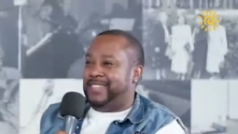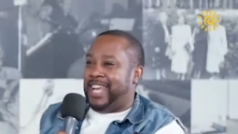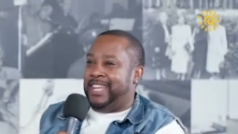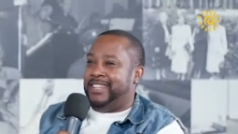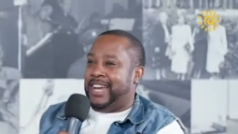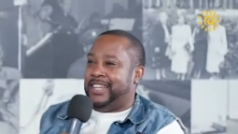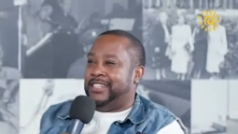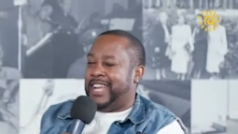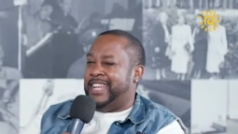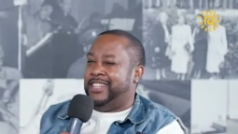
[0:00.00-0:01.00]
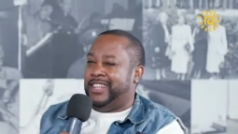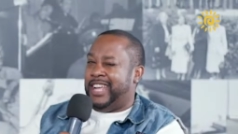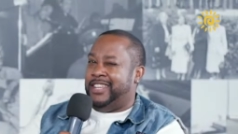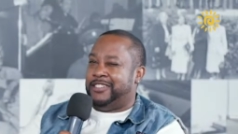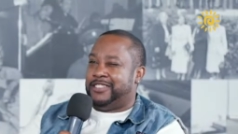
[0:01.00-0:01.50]
eight, nine, eight, eight
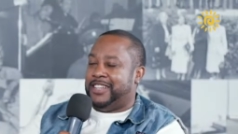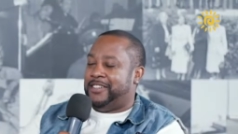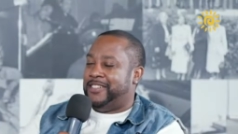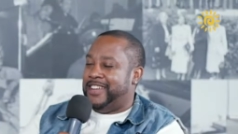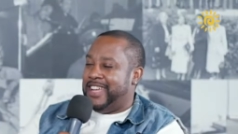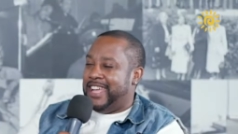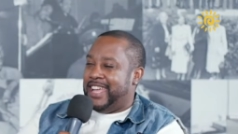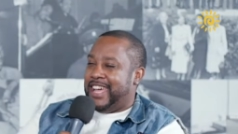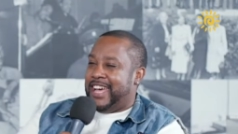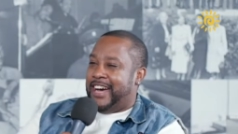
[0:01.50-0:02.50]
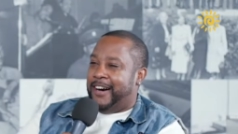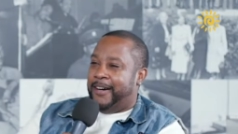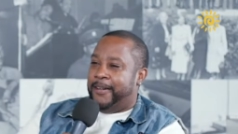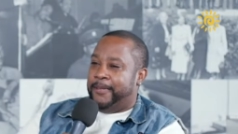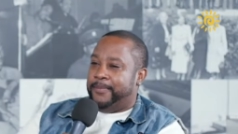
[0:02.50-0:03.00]
years ago.
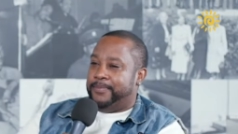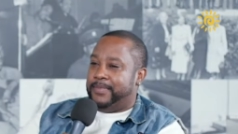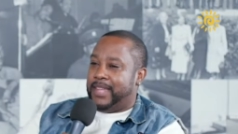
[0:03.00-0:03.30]
Um,